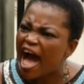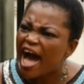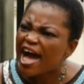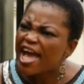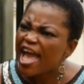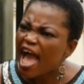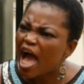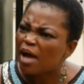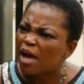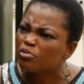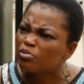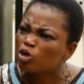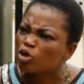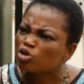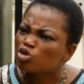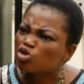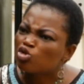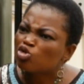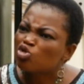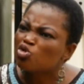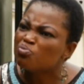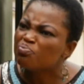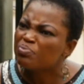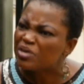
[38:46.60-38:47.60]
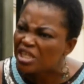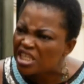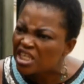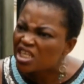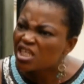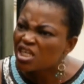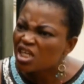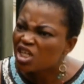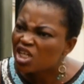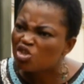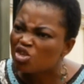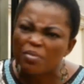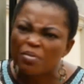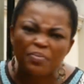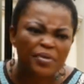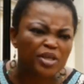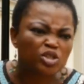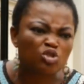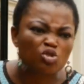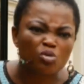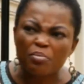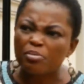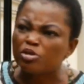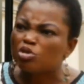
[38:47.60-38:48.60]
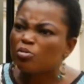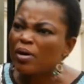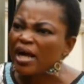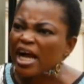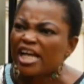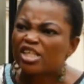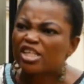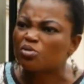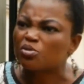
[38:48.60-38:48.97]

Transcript: I am not stupid. Do you be is doing smaga